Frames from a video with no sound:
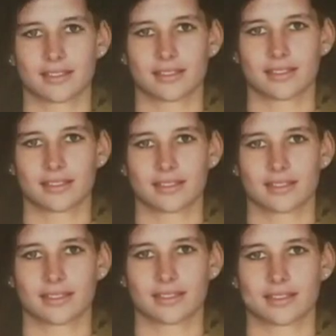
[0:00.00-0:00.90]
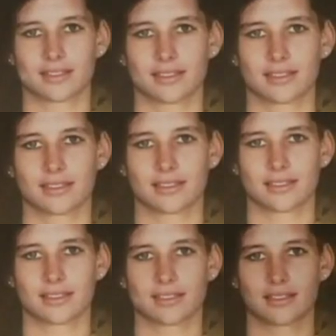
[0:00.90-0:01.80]

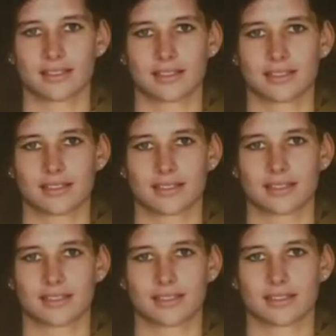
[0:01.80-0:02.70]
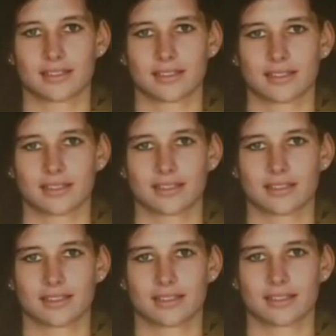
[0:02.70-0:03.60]

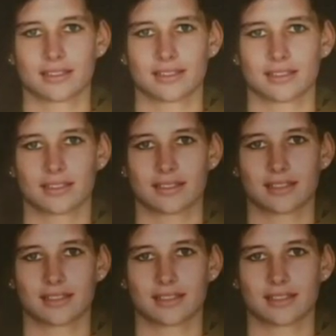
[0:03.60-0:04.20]
(no one is talking)